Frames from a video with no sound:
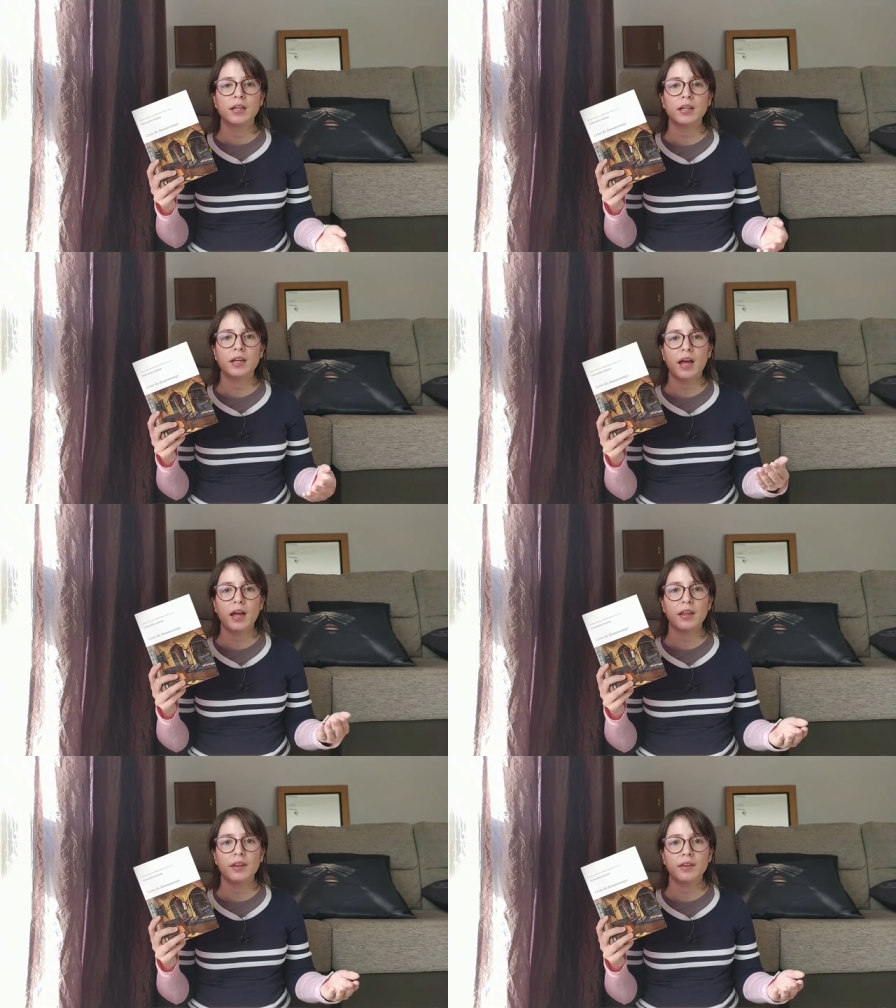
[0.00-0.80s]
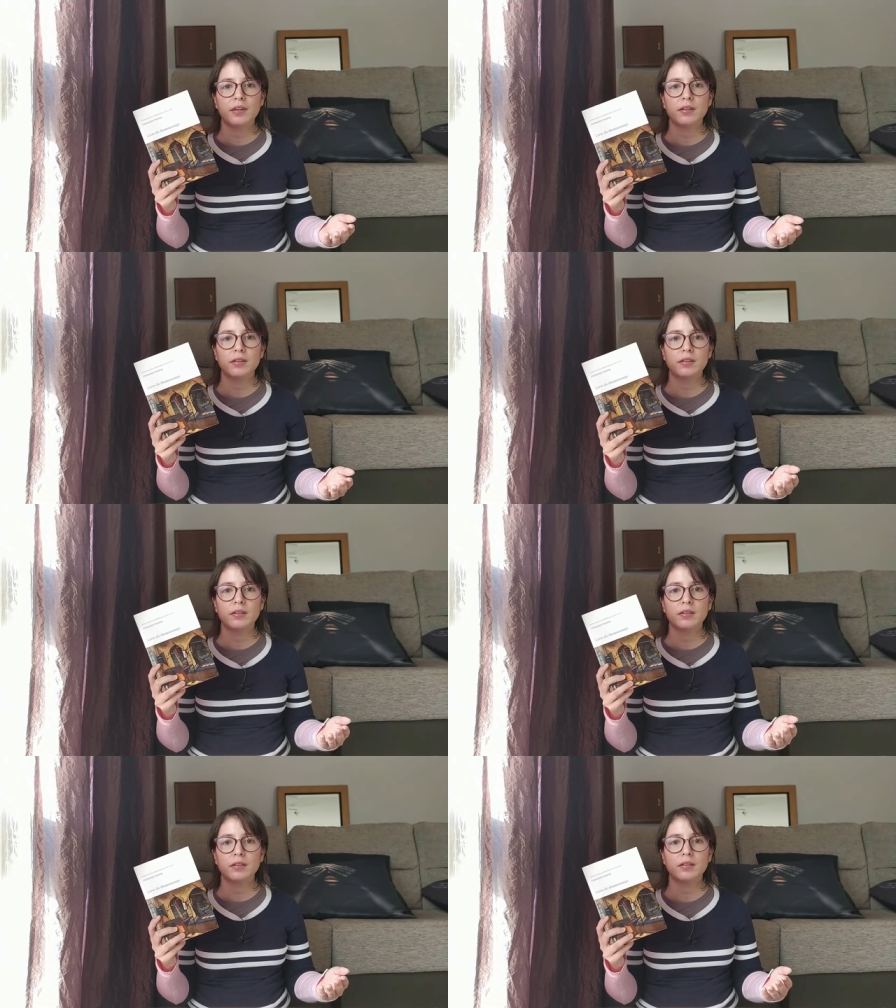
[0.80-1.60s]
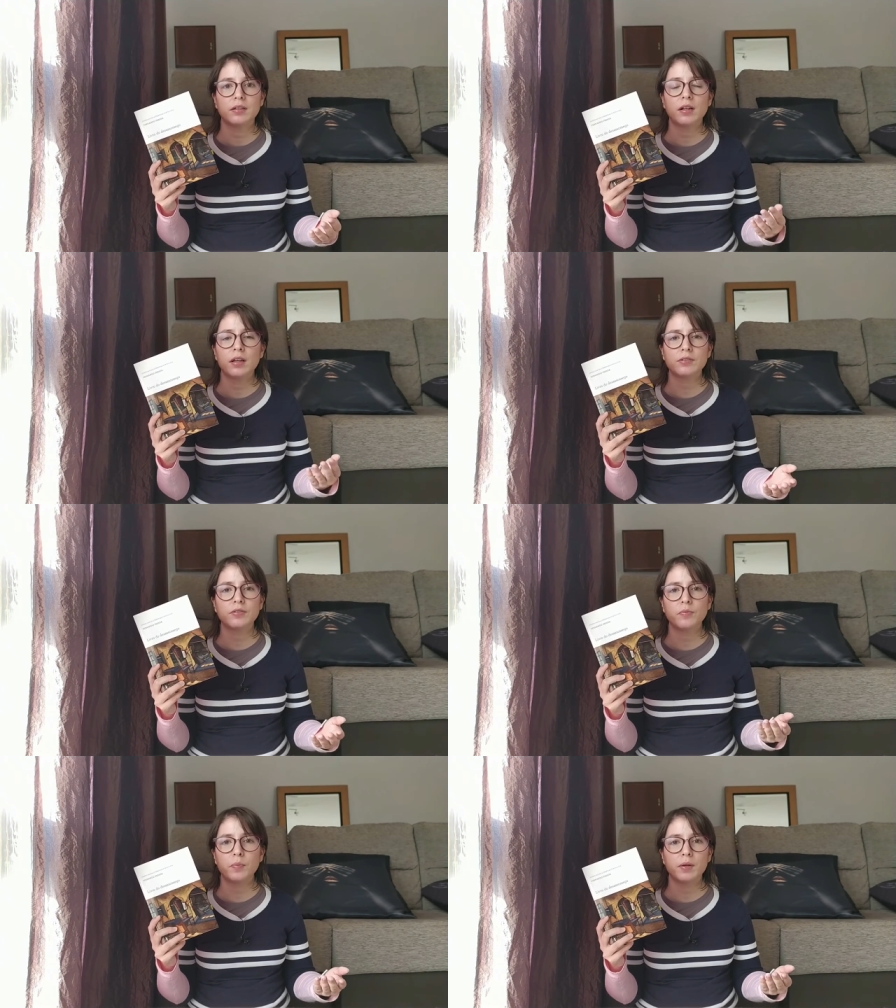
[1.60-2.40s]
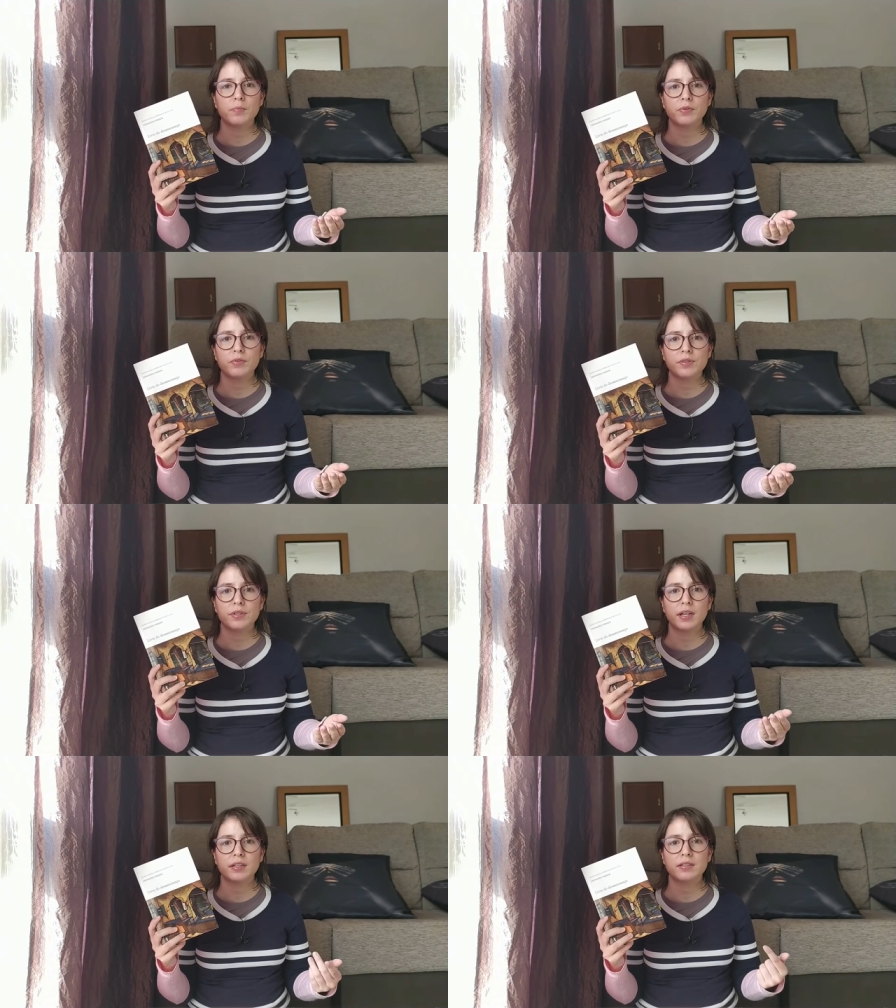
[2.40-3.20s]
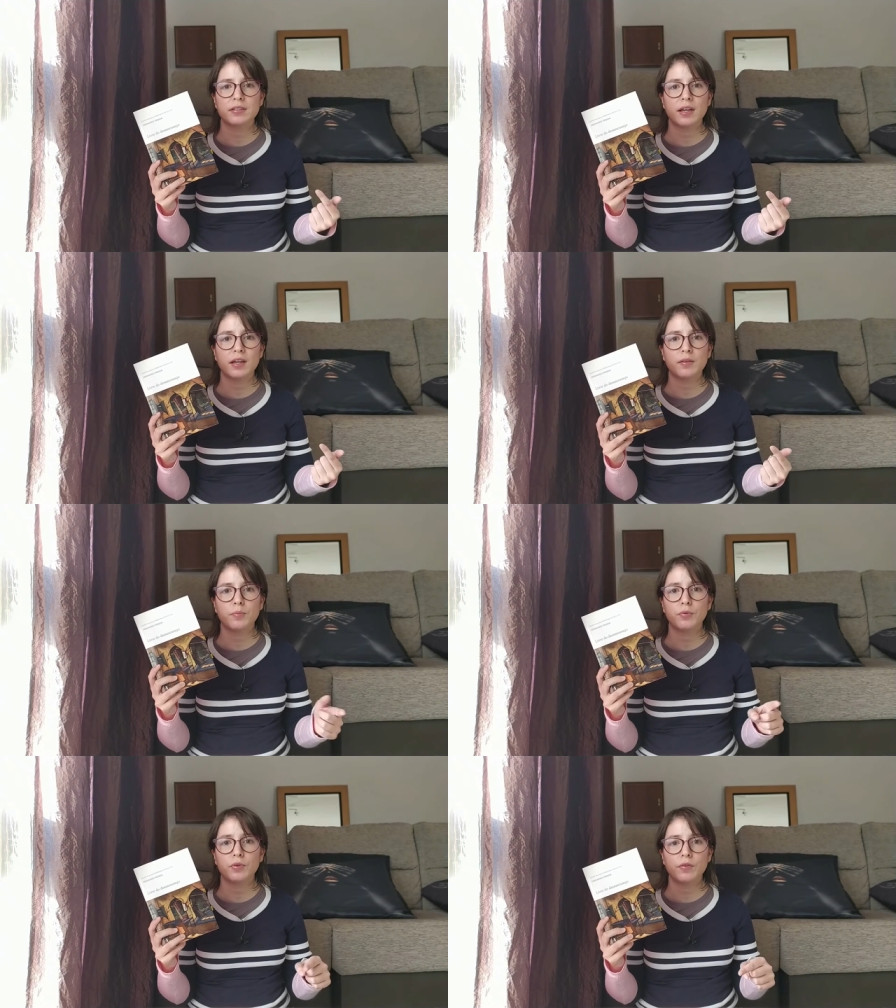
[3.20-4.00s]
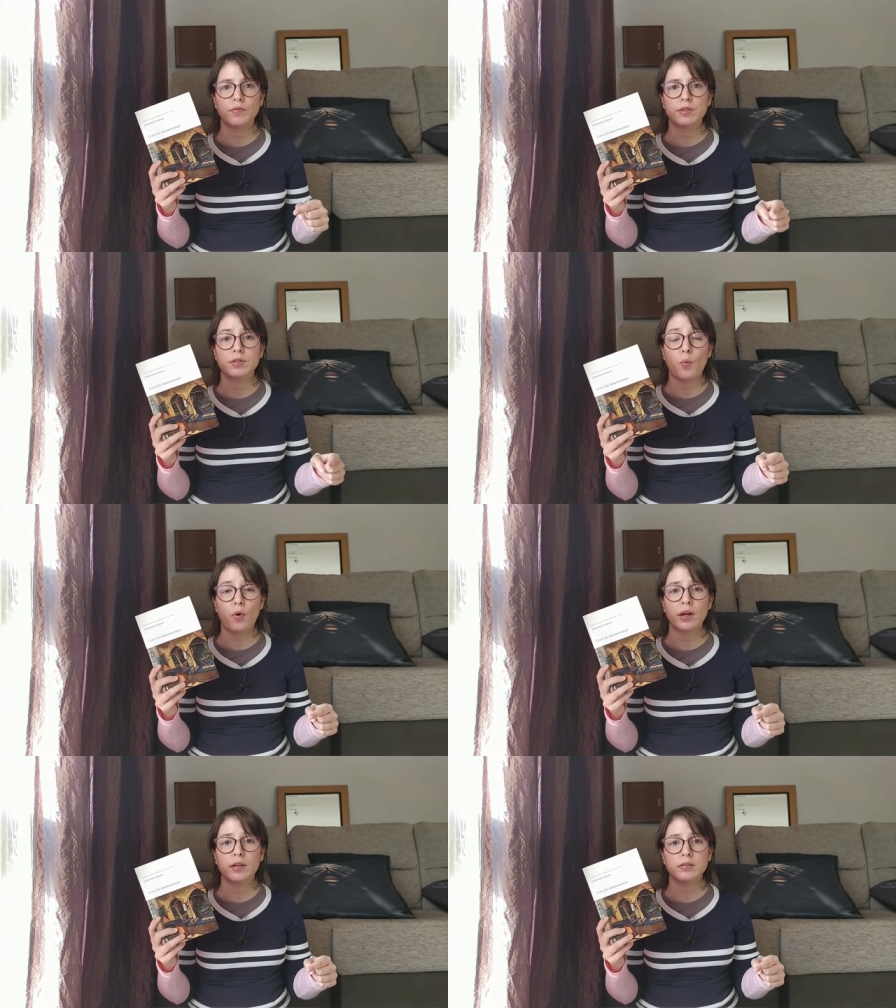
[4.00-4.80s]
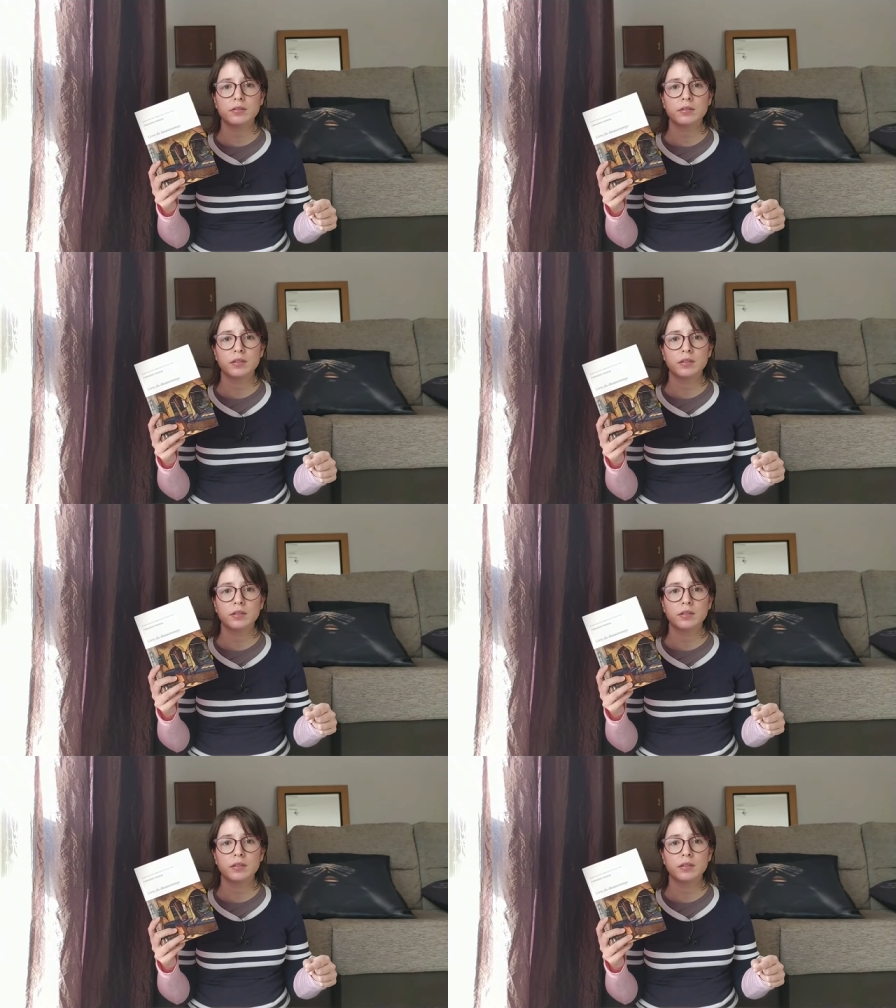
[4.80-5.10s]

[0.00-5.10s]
He had uh, a lot of papers that said Book of Disquiet,